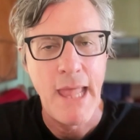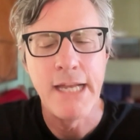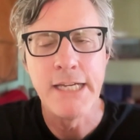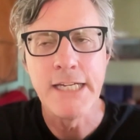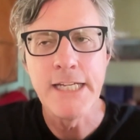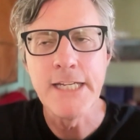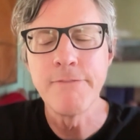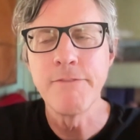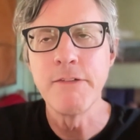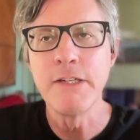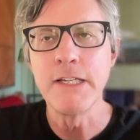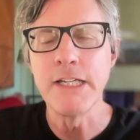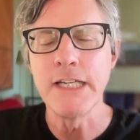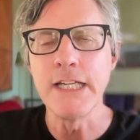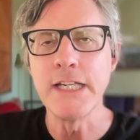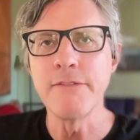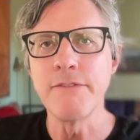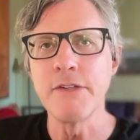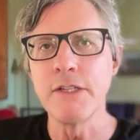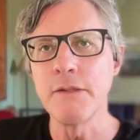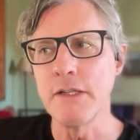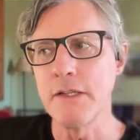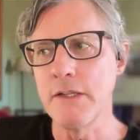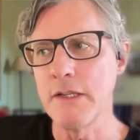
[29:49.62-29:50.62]

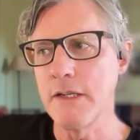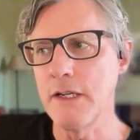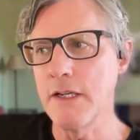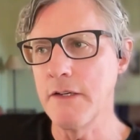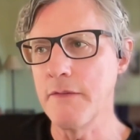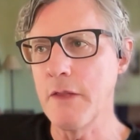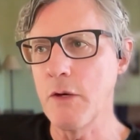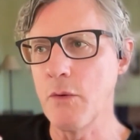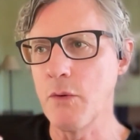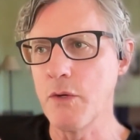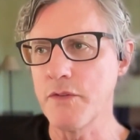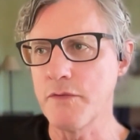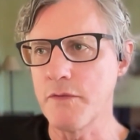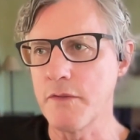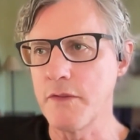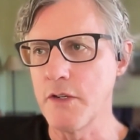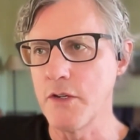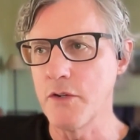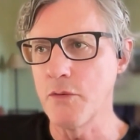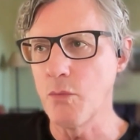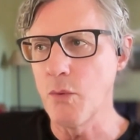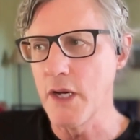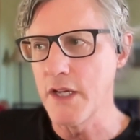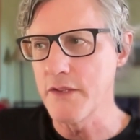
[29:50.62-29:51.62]
even there
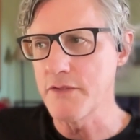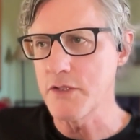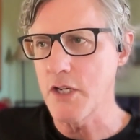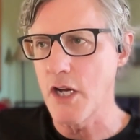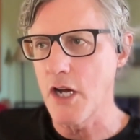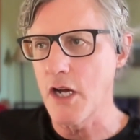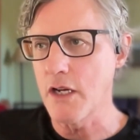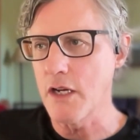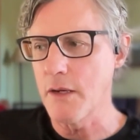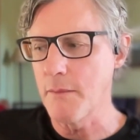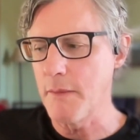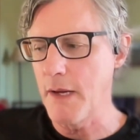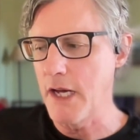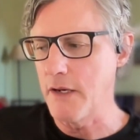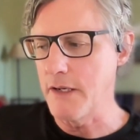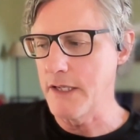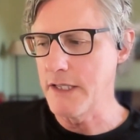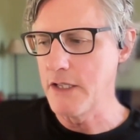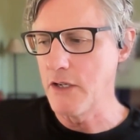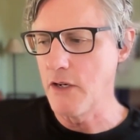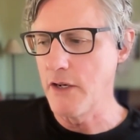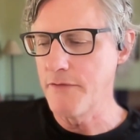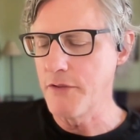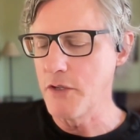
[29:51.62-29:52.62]
was talk about,
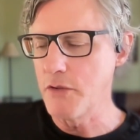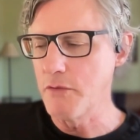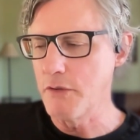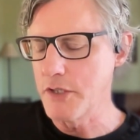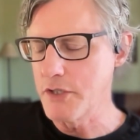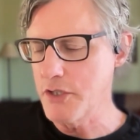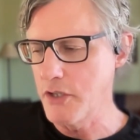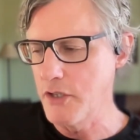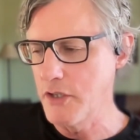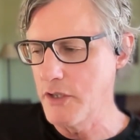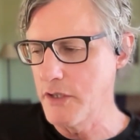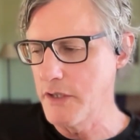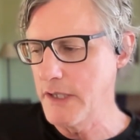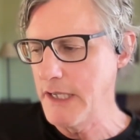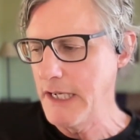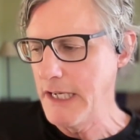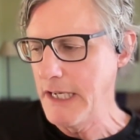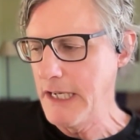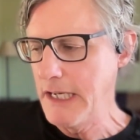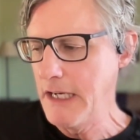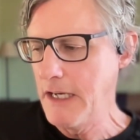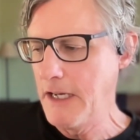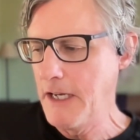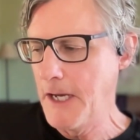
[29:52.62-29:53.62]
if you return
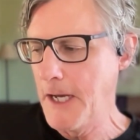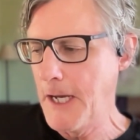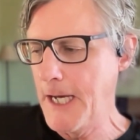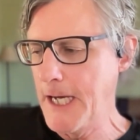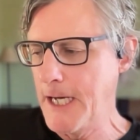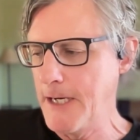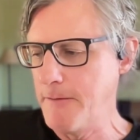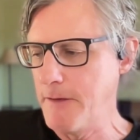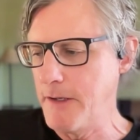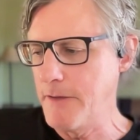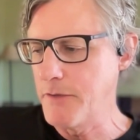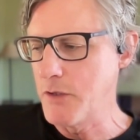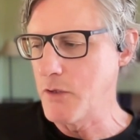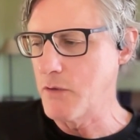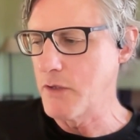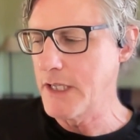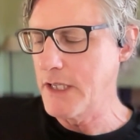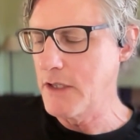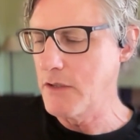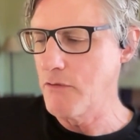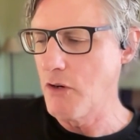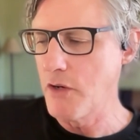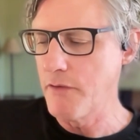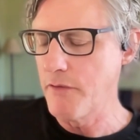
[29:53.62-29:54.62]
if you
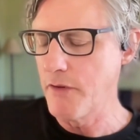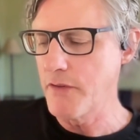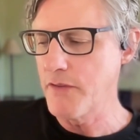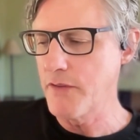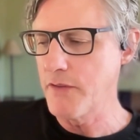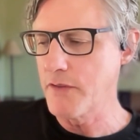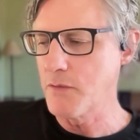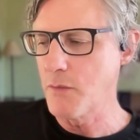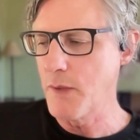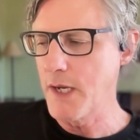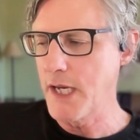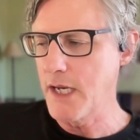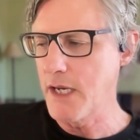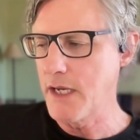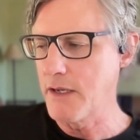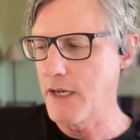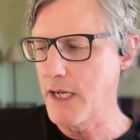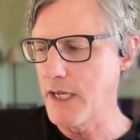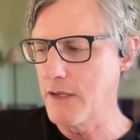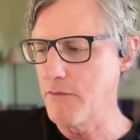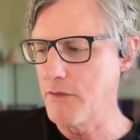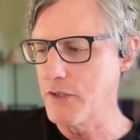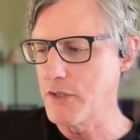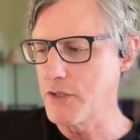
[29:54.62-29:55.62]
kill Roe versus Wade
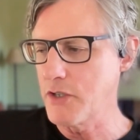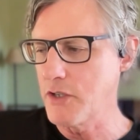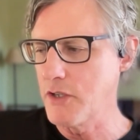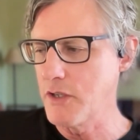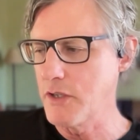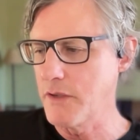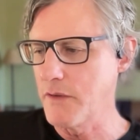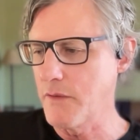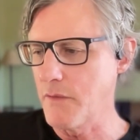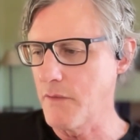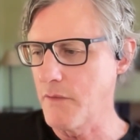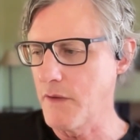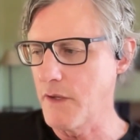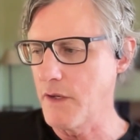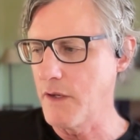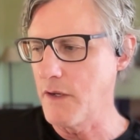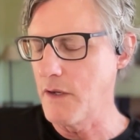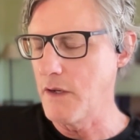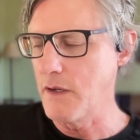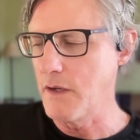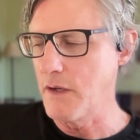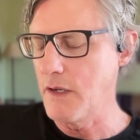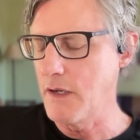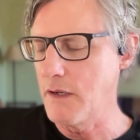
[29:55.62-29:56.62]
and return the
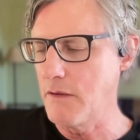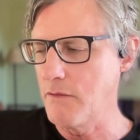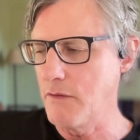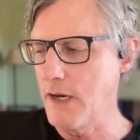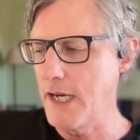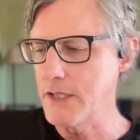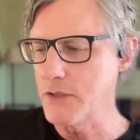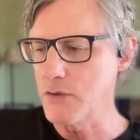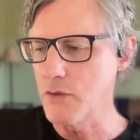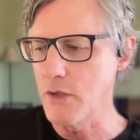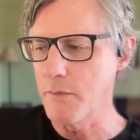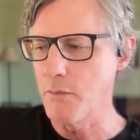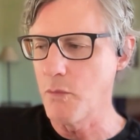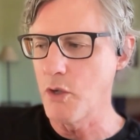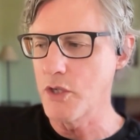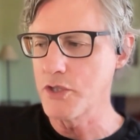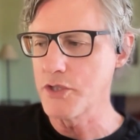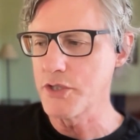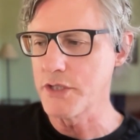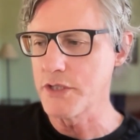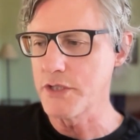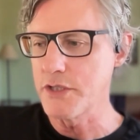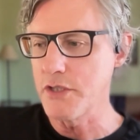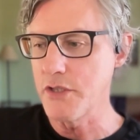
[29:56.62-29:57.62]
right to
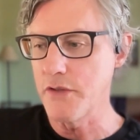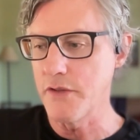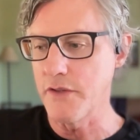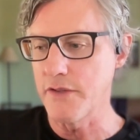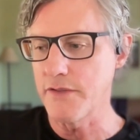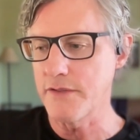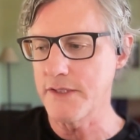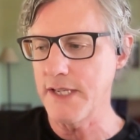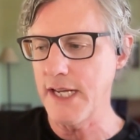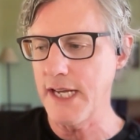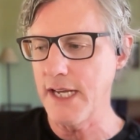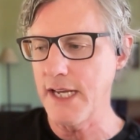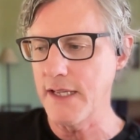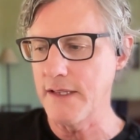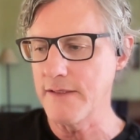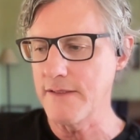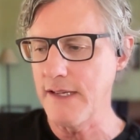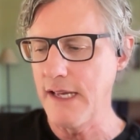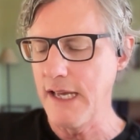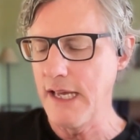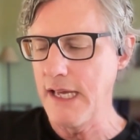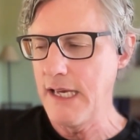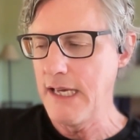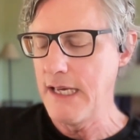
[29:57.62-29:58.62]
abortion to the states,
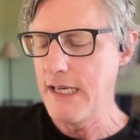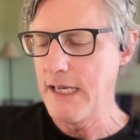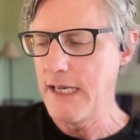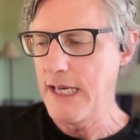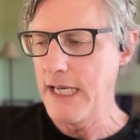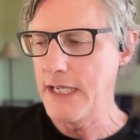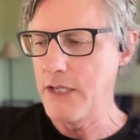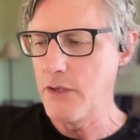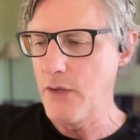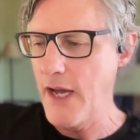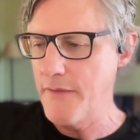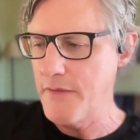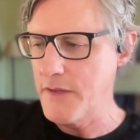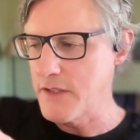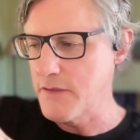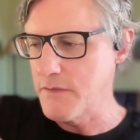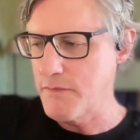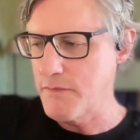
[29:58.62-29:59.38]
and you have this